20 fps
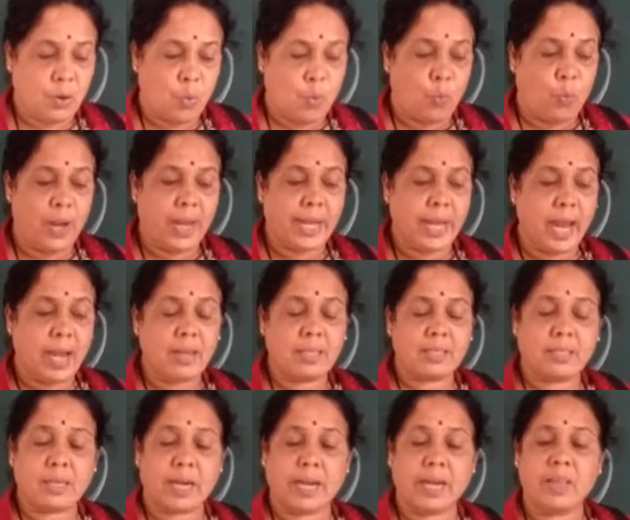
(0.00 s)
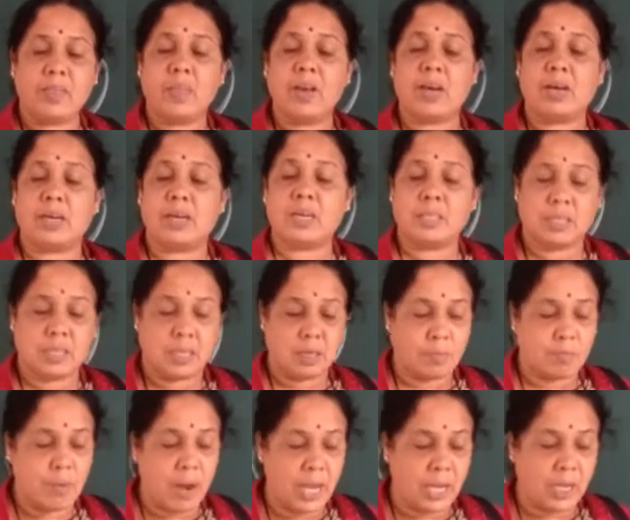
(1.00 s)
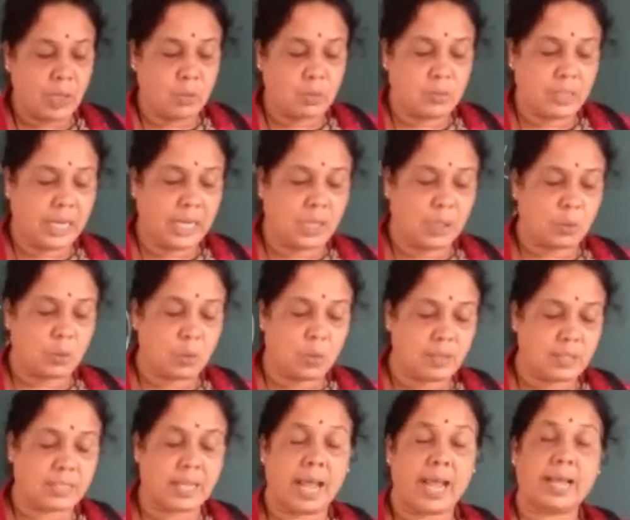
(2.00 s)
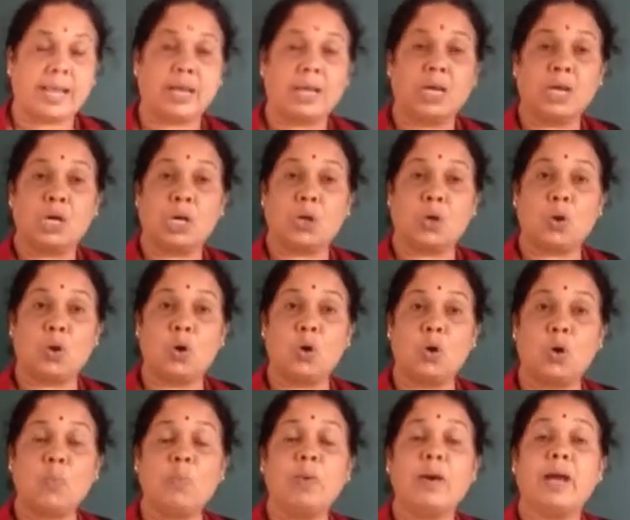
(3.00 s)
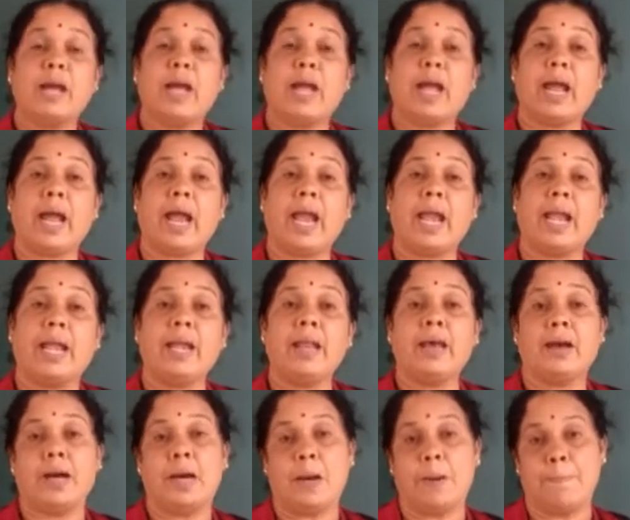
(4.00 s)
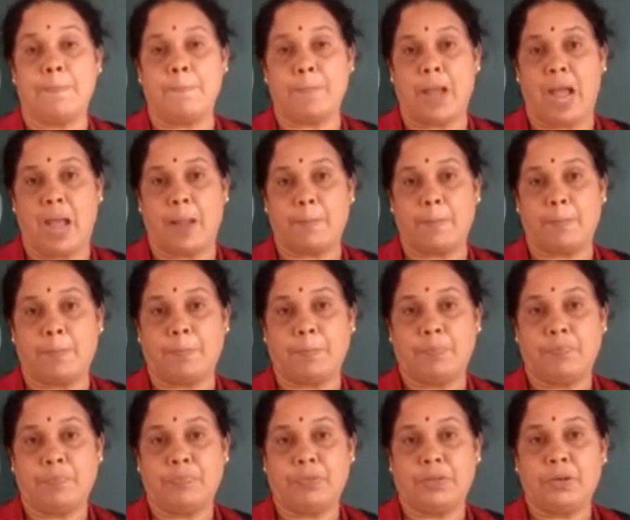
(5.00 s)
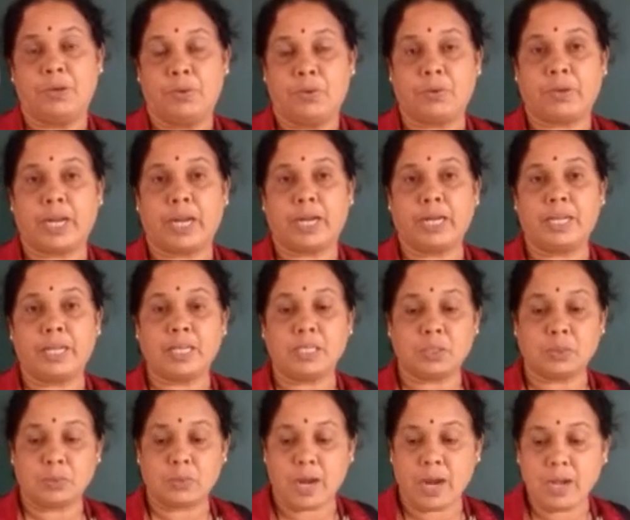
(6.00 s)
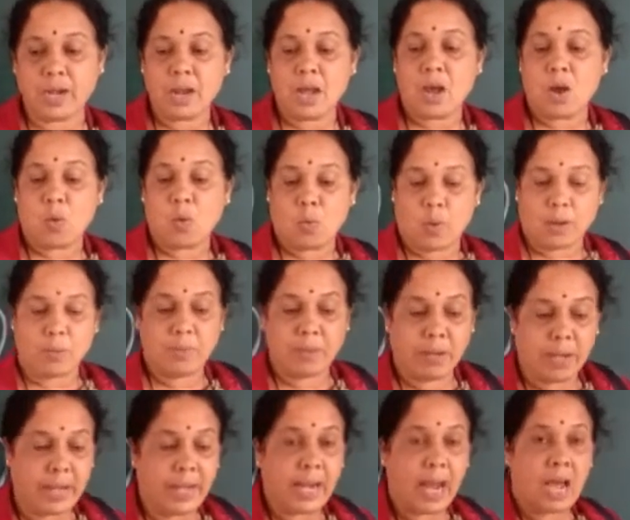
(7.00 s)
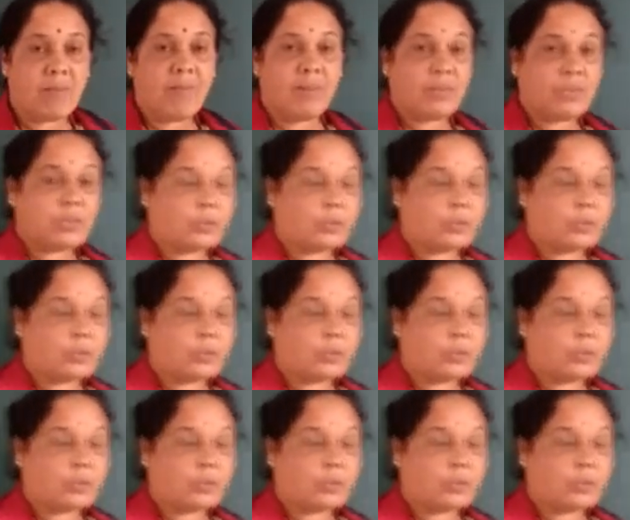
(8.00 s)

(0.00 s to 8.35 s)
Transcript: we can study the earth by using tools like globe and map. Okay, dear student, 1 minute I will